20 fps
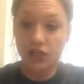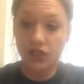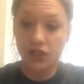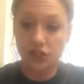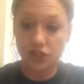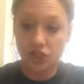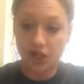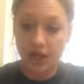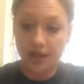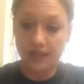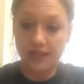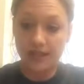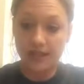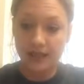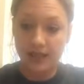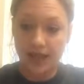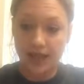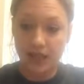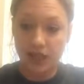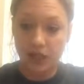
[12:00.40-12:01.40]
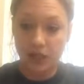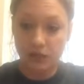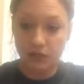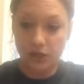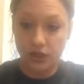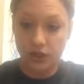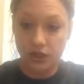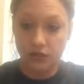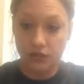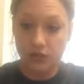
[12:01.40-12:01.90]
just like you
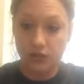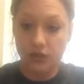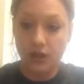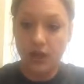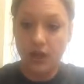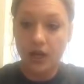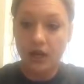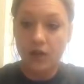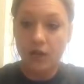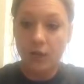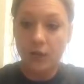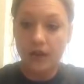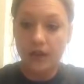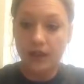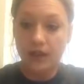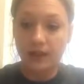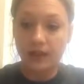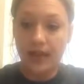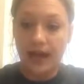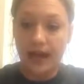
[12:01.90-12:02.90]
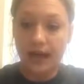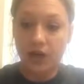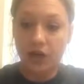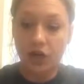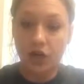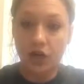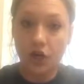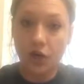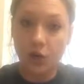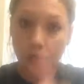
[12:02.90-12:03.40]
do with a
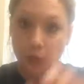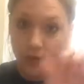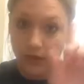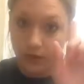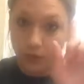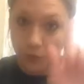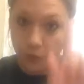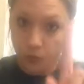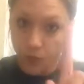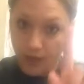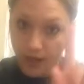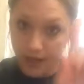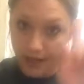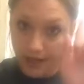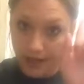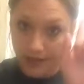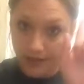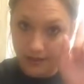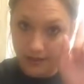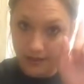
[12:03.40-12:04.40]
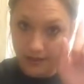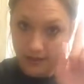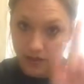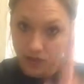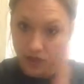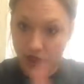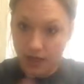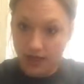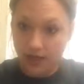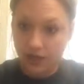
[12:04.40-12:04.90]
lacquer, with one
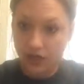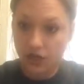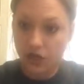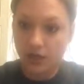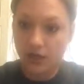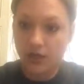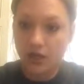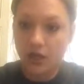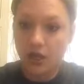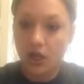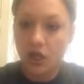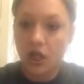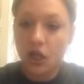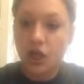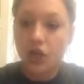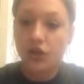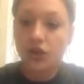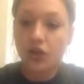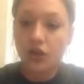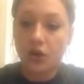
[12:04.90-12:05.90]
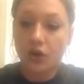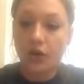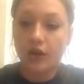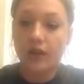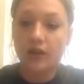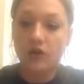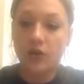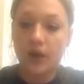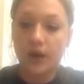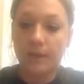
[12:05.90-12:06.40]
change. You're
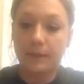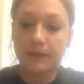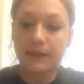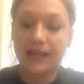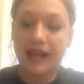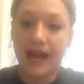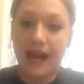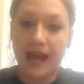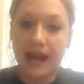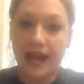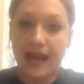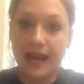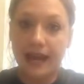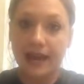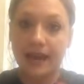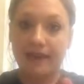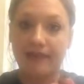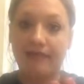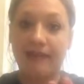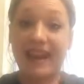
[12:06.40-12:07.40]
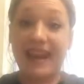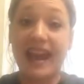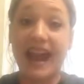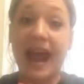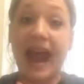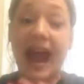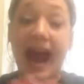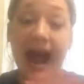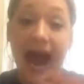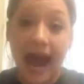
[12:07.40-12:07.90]
going to apply like
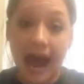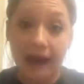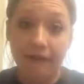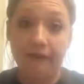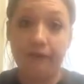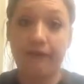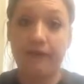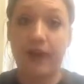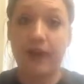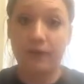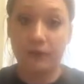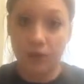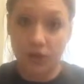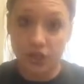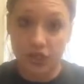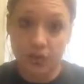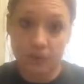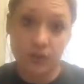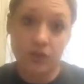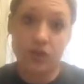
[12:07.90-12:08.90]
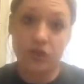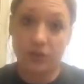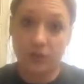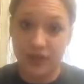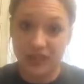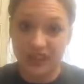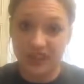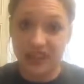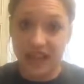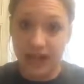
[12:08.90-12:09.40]
half of what you would do
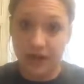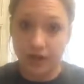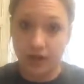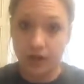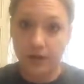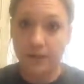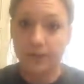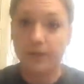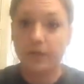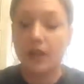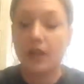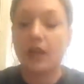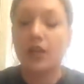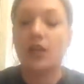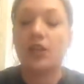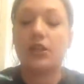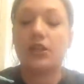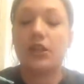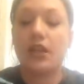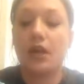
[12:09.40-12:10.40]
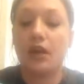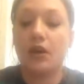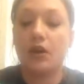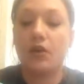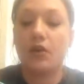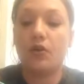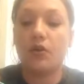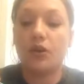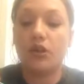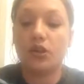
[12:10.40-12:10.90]
with the lacquer.
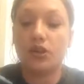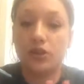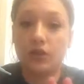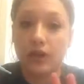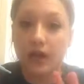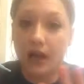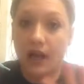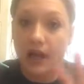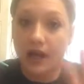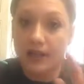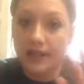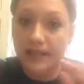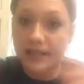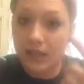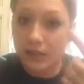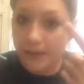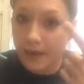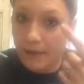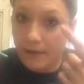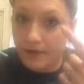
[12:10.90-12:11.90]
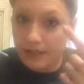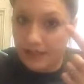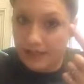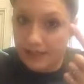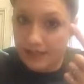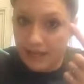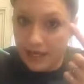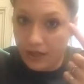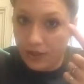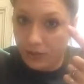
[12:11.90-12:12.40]
So I'll still be able to
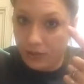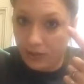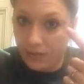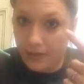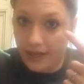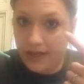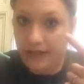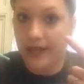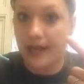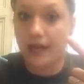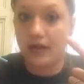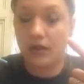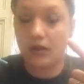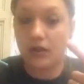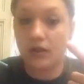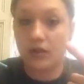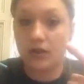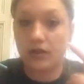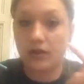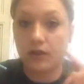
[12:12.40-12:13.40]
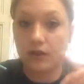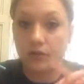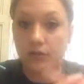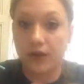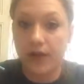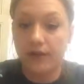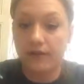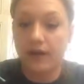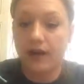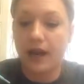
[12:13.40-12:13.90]
see through my nail
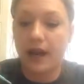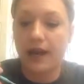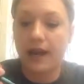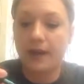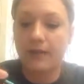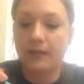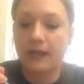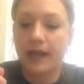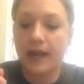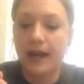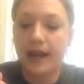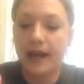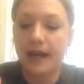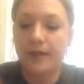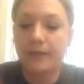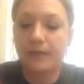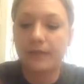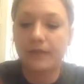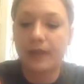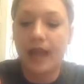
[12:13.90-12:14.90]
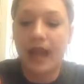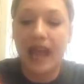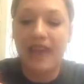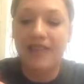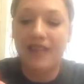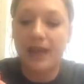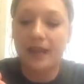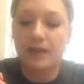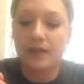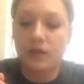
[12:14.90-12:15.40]
whenever I apply,
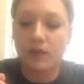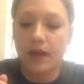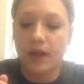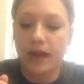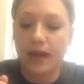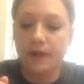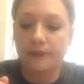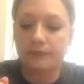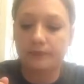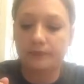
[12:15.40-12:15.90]
and that's okay.